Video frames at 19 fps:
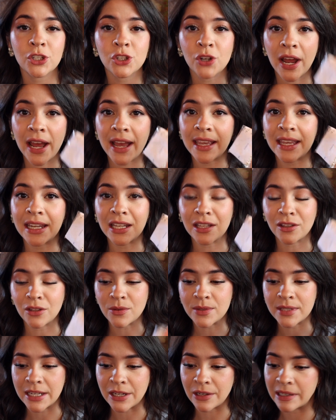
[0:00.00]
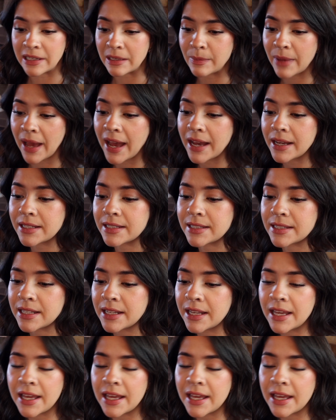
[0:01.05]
try getting those earring backs.